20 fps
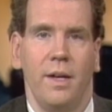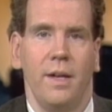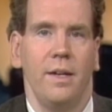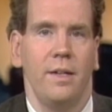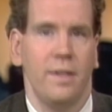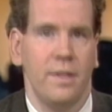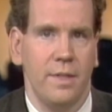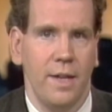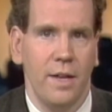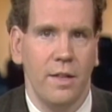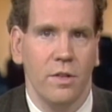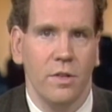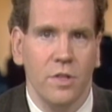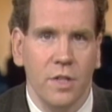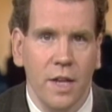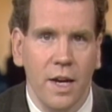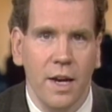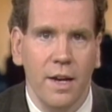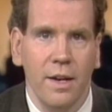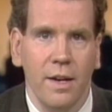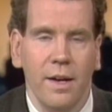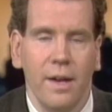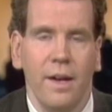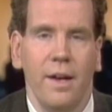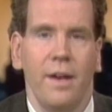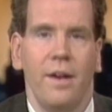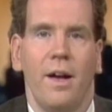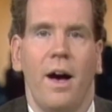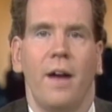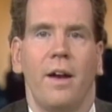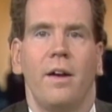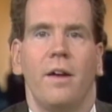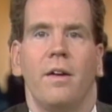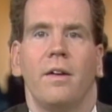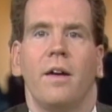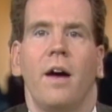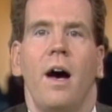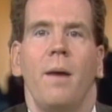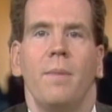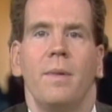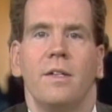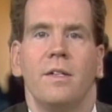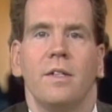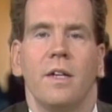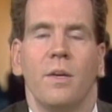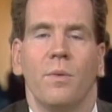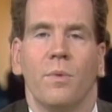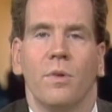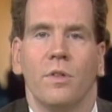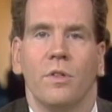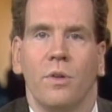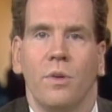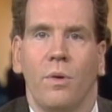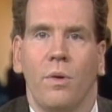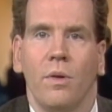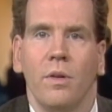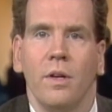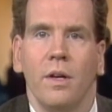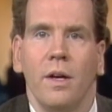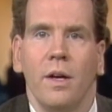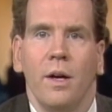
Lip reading: To set the scene, not an uncommon scene, we're told,